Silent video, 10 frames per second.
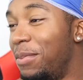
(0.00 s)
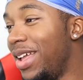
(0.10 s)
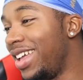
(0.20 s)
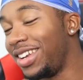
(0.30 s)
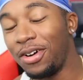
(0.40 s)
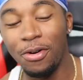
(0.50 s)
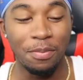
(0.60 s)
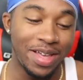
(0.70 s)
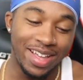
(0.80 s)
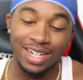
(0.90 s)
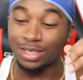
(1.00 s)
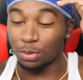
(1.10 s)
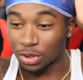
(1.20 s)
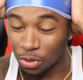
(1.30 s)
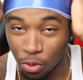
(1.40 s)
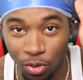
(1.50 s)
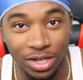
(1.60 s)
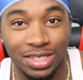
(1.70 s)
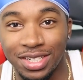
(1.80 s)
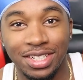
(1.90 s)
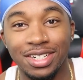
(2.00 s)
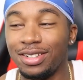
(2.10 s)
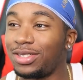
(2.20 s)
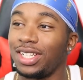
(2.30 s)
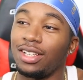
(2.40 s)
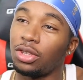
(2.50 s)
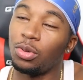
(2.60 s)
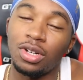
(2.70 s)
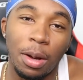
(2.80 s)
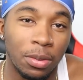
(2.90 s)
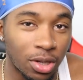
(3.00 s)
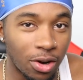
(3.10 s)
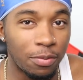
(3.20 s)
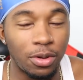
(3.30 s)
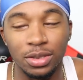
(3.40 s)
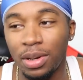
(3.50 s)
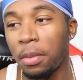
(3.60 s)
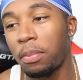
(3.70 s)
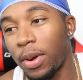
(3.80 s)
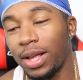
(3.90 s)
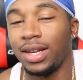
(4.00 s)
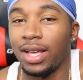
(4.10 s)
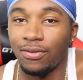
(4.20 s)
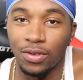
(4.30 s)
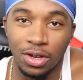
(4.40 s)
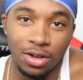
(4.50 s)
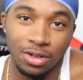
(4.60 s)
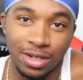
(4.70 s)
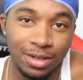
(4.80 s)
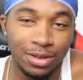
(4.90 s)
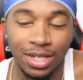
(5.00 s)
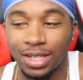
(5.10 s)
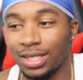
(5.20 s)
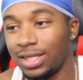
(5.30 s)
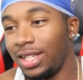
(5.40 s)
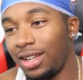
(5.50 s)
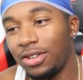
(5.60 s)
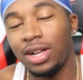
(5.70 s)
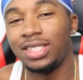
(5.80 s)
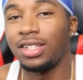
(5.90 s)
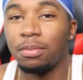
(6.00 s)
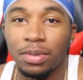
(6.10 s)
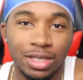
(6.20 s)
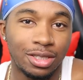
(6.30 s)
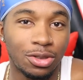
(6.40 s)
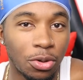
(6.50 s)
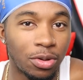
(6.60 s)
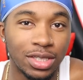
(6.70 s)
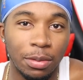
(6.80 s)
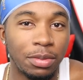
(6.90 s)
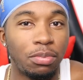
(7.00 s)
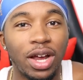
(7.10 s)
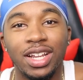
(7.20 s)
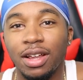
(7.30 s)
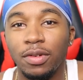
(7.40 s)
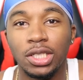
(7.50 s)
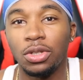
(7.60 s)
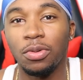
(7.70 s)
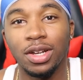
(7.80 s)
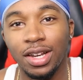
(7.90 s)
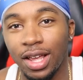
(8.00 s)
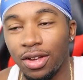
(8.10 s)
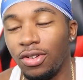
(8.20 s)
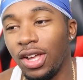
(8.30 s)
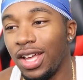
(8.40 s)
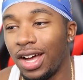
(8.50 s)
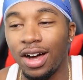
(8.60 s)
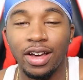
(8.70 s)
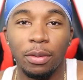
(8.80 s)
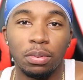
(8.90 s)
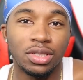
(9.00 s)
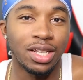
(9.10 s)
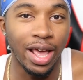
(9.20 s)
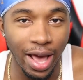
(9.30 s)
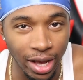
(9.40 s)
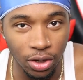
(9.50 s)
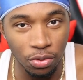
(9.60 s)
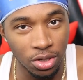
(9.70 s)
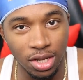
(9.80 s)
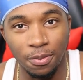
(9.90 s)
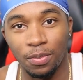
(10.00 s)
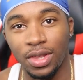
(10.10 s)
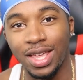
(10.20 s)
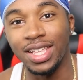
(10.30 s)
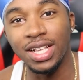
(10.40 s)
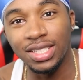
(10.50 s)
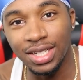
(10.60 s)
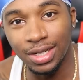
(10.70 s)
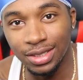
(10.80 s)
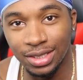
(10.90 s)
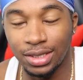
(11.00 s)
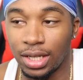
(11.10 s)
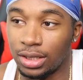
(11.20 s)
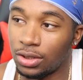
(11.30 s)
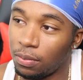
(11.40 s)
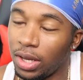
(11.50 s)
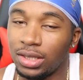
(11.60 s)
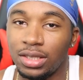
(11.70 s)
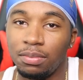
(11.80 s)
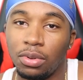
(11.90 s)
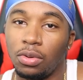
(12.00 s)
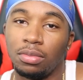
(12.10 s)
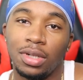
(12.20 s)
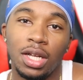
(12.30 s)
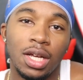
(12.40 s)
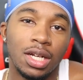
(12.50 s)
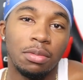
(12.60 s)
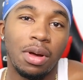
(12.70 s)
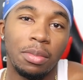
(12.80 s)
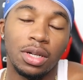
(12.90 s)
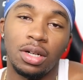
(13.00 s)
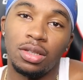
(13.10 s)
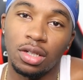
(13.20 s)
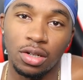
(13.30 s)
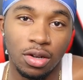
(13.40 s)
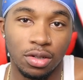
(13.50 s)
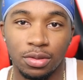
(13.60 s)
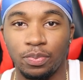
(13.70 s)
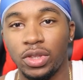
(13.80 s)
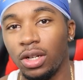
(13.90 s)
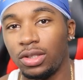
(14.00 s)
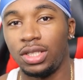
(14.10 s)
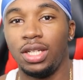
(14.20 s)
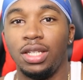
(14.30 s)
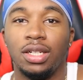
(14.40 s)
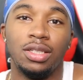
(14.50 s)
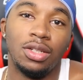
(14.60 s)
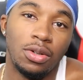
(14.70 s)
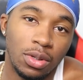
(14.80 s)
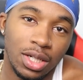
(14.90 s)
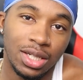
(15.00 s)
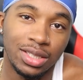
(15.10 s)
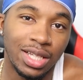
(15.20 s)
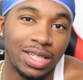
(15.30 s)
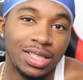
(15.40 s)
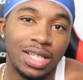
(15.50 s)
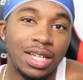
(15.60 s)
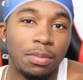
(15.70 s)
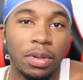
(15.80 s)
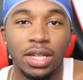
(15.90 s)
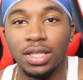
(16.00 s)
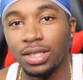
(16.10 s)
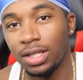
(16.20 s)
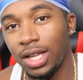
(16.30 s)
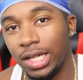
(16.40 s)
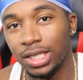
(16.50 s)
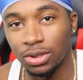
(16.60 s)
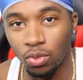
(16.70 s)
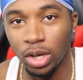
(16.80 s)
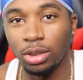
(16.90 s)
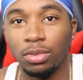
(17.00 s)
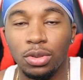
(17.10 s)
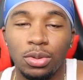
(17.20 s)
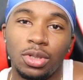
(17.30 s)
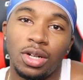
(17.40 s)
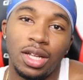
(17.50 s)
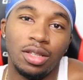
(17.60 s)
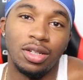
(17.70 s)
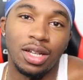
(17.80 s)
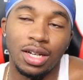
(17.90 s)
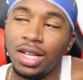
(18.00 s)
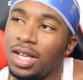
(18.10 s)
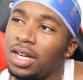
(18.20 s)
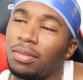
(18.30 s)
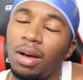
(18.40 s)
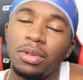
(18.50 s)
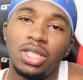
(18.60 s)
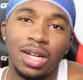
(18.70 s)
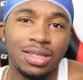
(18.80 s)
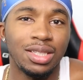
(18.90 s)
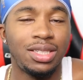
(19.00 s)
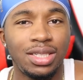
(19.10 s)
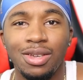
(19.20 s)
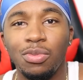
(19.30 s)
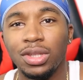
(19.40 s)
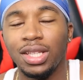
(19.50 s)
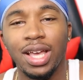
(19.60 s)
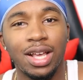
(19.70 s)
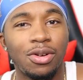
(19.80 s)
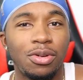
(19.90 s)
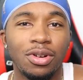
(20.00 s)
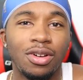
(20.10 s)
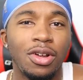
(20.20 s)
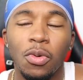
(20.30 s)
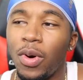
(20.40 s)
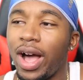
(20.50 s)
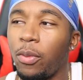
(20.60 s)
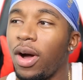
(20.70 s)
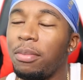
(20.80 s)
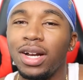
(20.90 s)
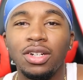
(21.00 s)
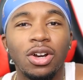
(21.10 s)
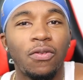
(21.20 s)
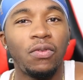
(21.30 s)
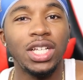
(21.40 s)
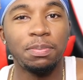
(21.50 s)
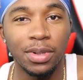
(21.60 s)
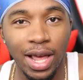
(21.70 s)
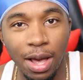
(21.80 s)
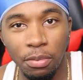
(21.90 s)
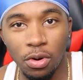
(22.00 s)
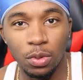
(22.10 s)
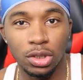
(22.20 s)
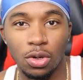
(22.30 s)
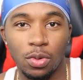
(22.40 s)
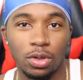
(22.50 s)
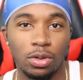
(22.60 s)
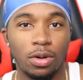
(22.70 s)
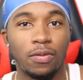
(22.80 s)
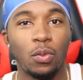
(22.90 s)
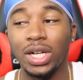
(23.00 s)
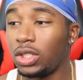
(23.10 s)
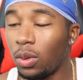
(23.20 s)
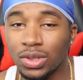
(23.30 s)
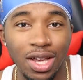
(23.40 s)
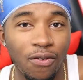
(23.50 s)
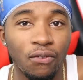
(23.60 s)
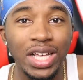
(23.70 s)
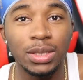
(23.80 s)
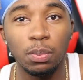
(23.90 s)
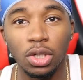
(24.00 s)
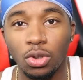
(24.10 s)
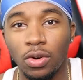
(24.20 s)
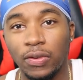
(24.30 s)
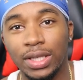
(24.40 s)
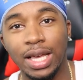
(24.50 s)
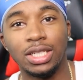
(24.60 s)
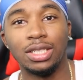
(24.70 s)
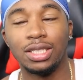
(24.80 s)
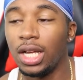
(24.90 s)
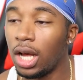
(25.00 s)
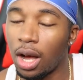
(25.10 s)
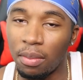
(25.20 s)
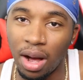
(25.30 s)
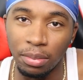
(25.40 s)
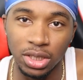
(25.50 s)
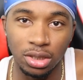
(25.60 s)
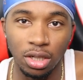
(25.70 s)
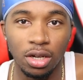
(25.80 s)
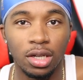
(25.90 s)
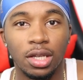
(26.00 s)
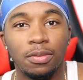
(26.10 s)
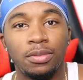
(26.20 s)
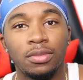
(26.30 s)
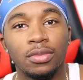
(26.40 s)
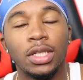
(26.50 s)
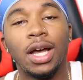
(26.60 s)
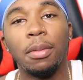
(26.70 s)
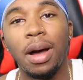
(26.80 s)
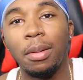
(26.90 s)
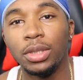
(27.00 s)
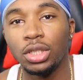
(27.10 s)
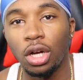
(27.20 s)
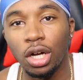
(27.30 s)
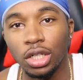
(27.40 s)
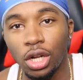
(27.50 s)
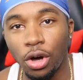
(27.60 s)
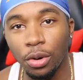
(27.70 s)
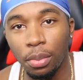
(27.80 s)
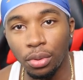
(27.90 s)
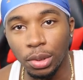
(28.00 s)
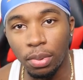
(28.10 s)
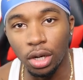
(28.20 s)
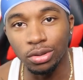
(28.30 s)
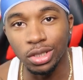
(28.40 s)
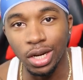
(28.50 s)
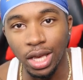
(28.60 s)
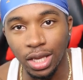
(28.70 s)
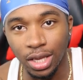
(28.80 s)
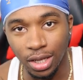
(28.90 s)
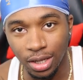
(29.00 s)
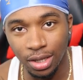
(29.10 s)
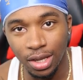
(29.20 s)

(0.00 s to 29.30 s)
Man, oh man, this was great. You know what I'm saying? Threw a couple curveballs, but I'm gonna break it down for y'all. You know what I'm saying? Listen, y'all know I tell the best stories. I will be breaking every story down 100% accurately and easy to understand. So basically, boom. The mama caught the daughter, 13 years old, selling titty pitties just random dudes on the internet. The mama checked and see what the heck going on. Why, why my daughter Facebook app always going off? Why she always got Facebook notifications? Her mama saw it. Her mama saw her daughter booty balls naked.